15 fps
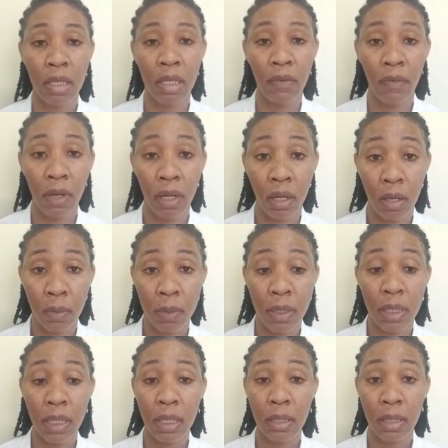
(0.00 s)
develop
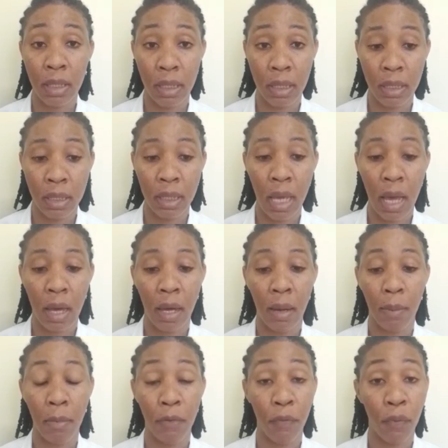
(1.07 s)
the disease
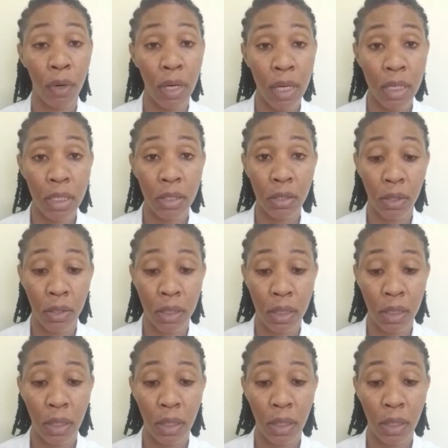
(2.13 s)
before age 30,